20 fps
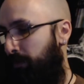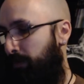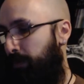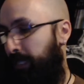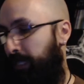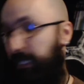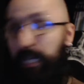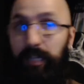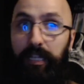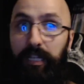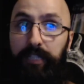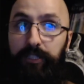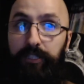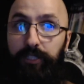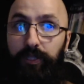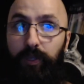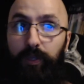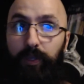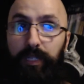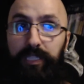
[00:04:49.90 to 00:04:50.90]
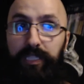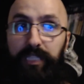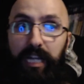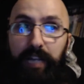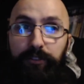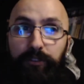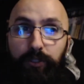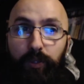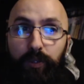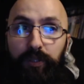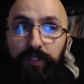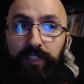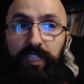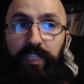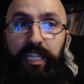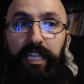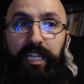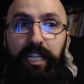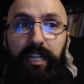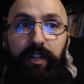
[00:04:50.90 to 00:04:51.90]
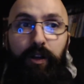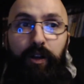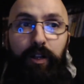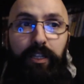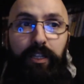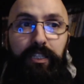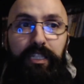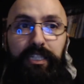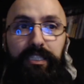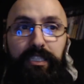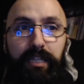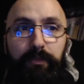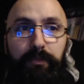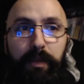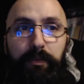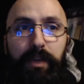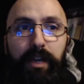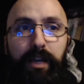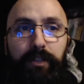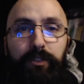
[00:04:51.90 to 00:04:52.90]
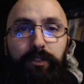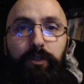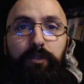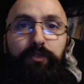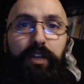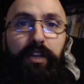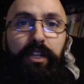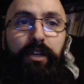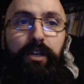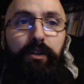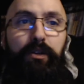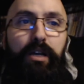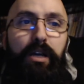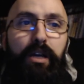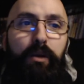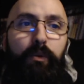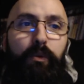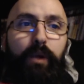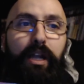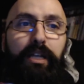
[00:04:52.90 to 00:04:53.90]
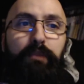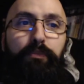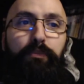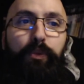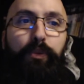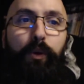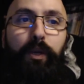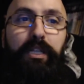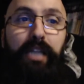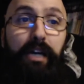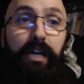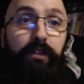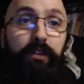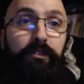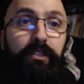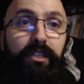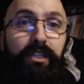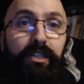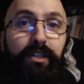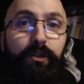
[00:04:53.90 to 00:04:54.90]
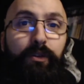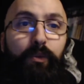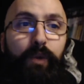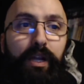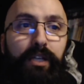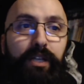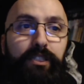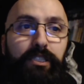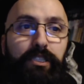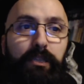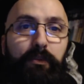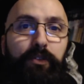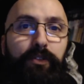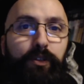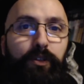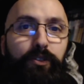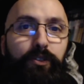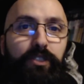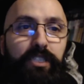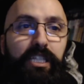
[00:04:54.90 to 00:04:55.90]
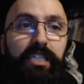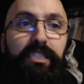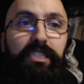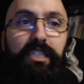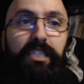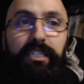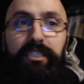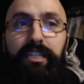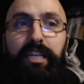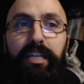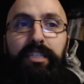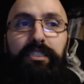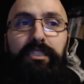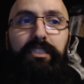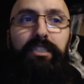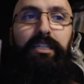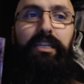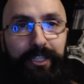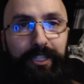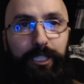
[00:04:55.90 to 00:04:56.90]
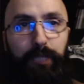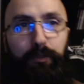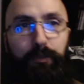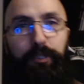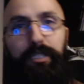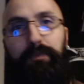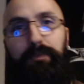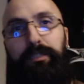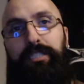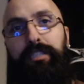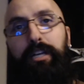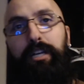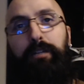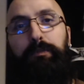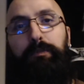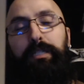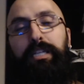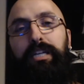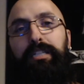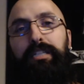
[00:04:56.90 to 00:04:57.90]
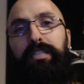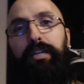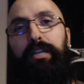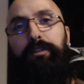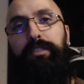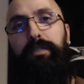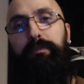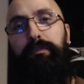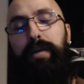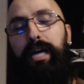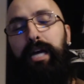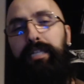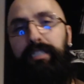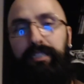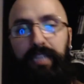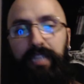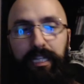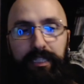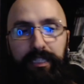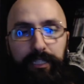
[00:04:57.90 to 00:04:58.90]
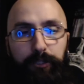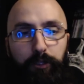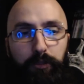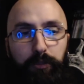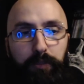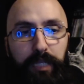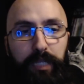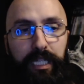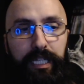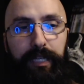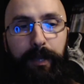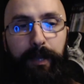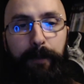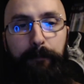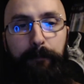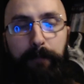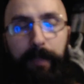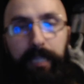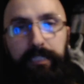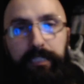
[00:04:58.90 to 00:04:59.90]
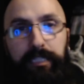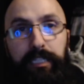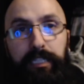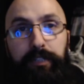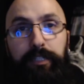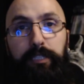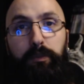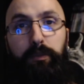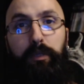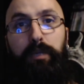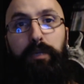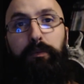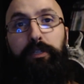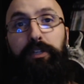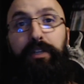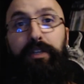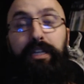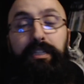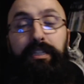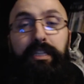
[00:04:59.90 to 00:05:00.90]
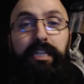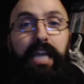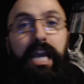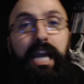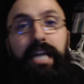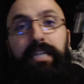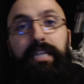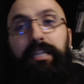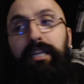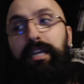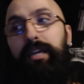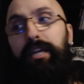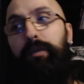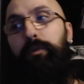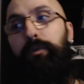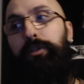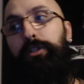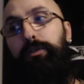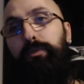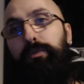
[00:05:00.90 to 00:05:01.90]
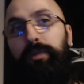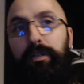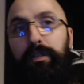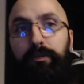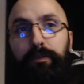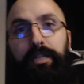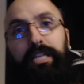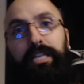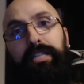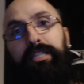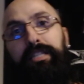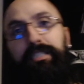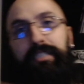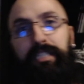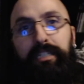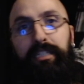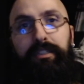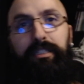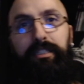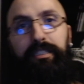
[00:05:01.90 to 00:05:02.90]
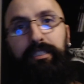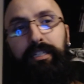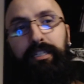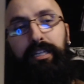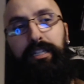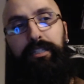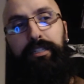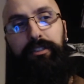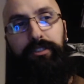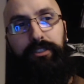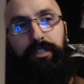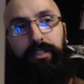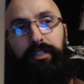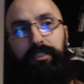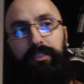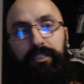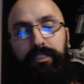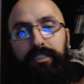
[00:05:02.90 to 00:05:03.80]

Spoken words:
but tell other stories that I've sort of seeded in all of these. And maybe I'll do a video where I can point out where some of those seeds exist. And they're supposed to be subtle, because I always imagine that this would be a series where when you get to the end, when you reread the series, you start to